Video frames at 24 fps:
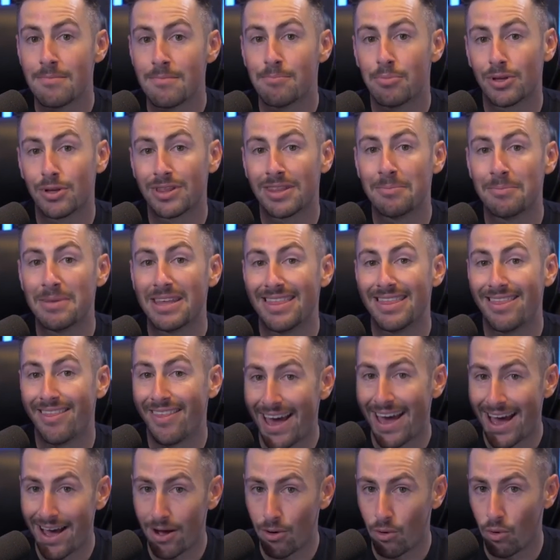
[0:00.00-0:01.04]
Put them in
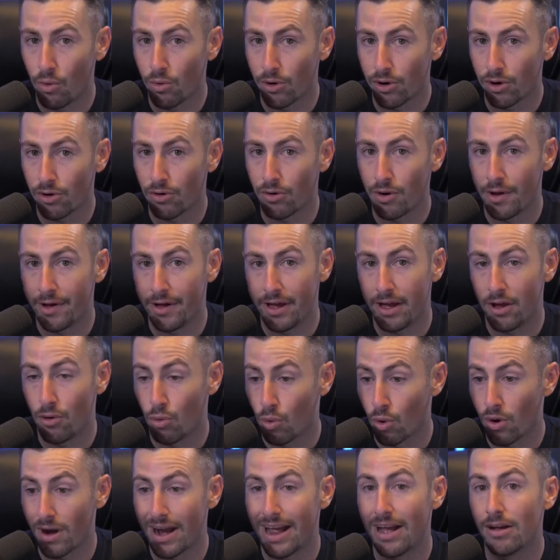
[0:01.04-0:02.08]
that order,
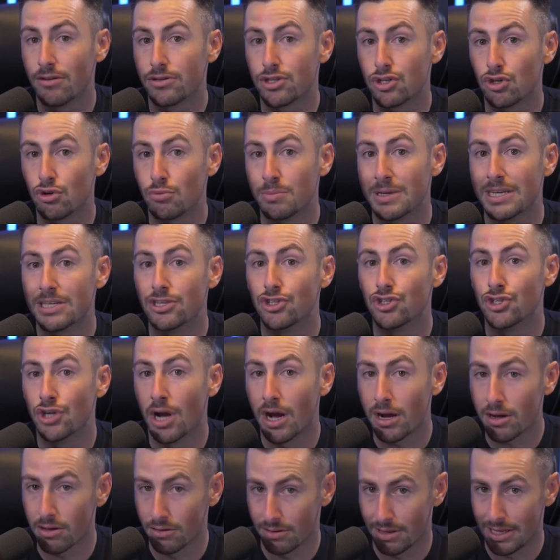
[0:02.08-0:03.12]
or else you'll be
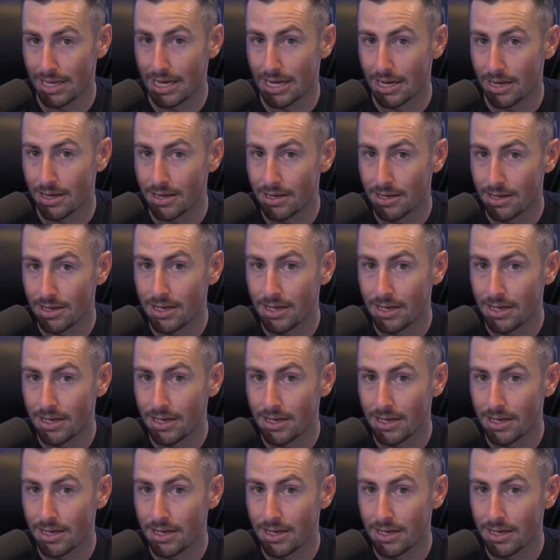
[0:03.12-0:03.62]
juggling,